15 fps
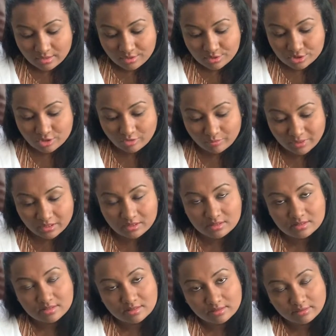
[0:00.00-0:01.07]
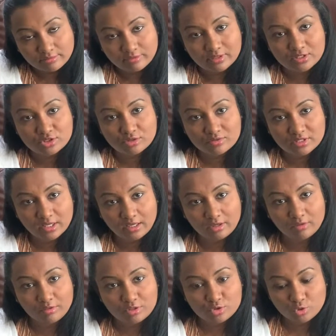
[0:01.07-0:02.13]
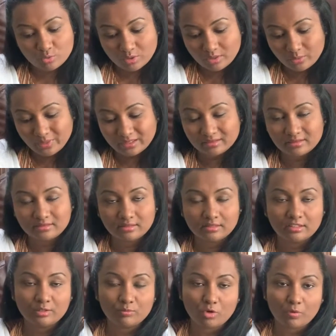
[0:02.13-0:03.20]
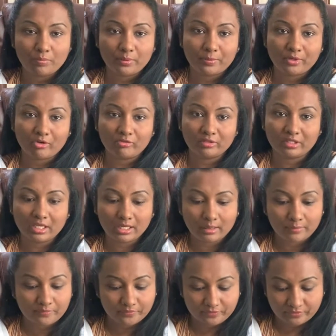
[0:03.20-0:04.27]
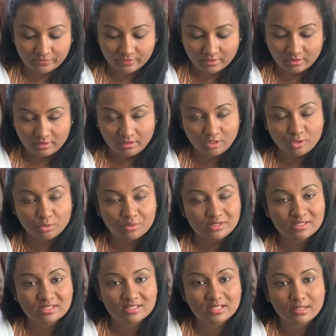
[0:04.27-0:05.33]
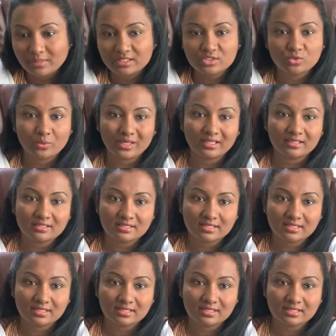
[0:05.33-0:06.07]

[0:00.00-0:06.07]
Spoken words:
So now because first round, second round is over, when the third mop-up round came, he couldn't see much vacant